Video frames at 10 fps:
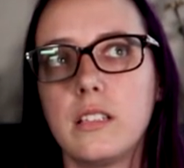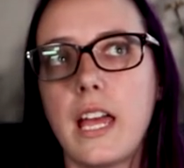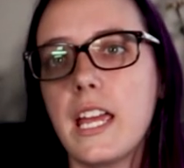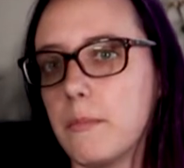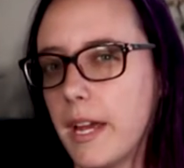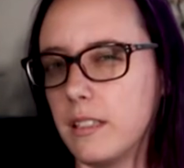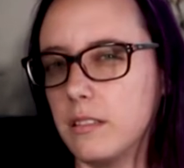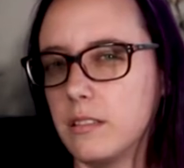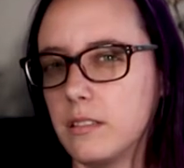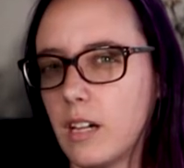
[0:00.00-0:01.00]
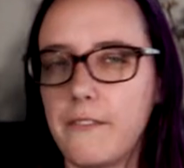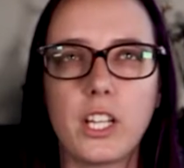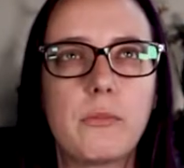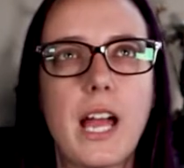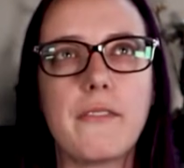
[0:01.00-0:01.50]
Hangman. I
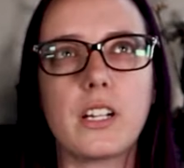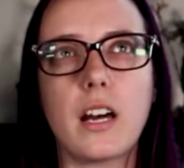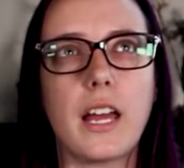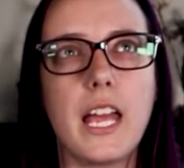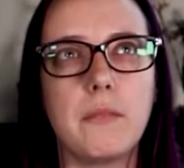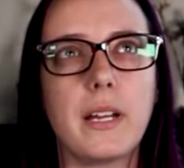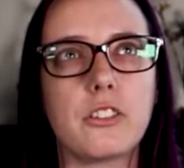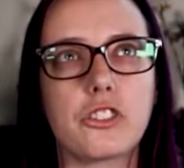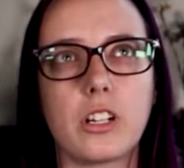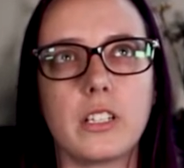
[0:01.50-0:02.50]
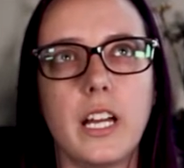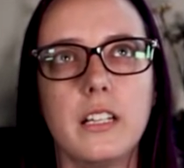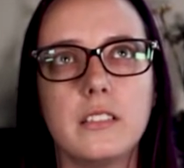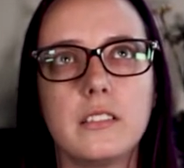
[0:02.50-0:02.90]
feel like we haven't got a Hangman shirt yet.